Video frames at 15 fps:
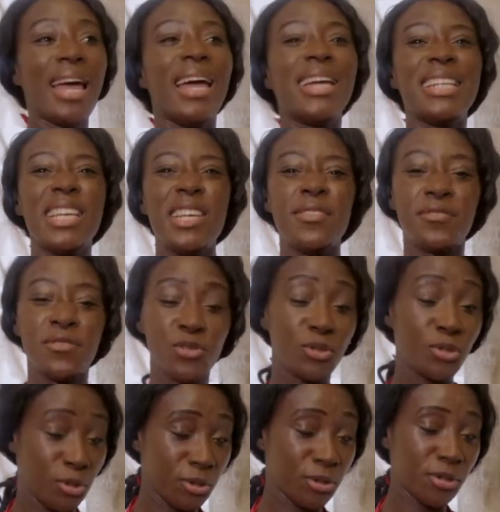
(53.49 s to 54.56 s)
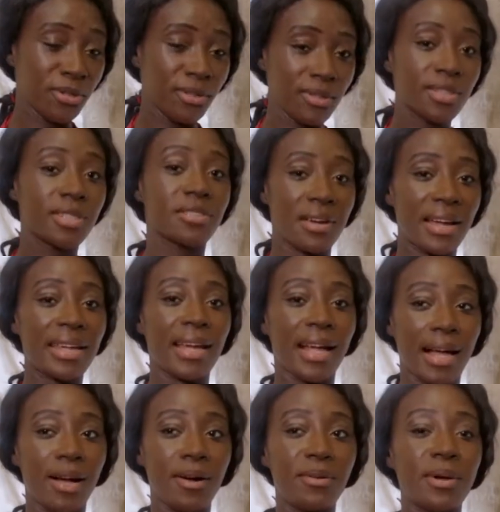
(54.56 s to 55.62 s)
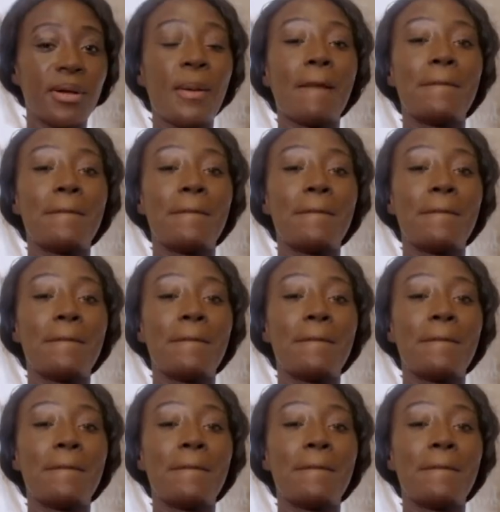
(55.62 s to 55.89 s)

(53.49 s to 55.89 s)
And if you do try it out,